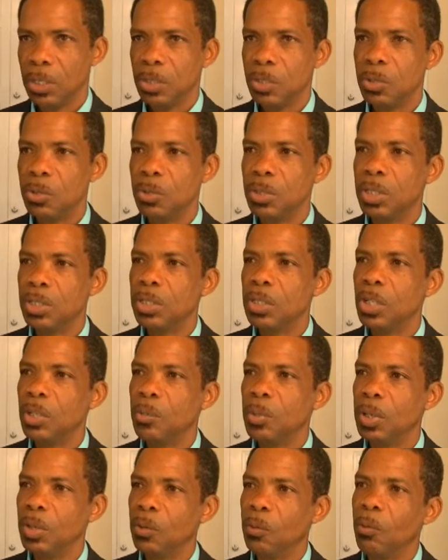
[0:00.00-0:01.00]
to
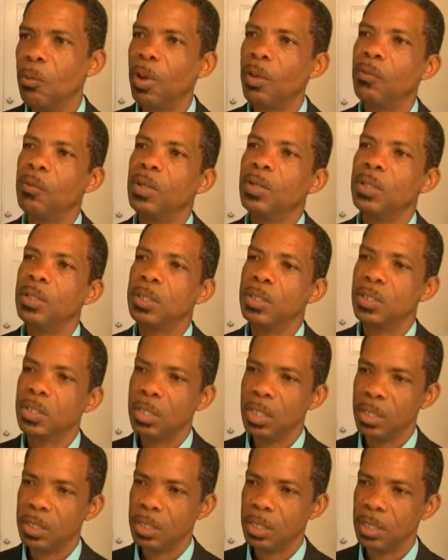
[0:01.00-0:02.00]
determine whether this
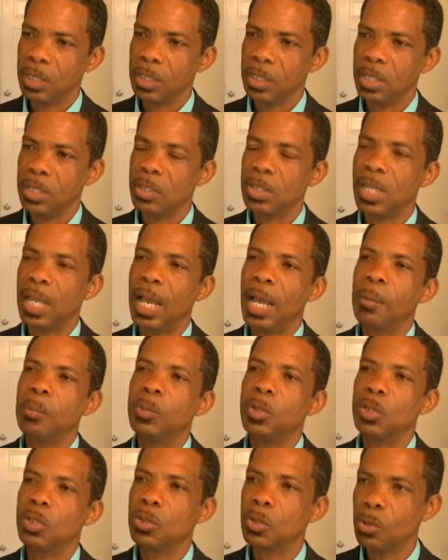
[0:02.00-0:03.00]
data is
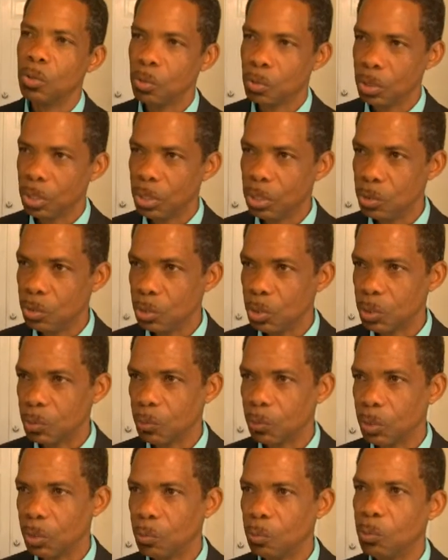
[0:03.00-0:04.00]
absolutely useful,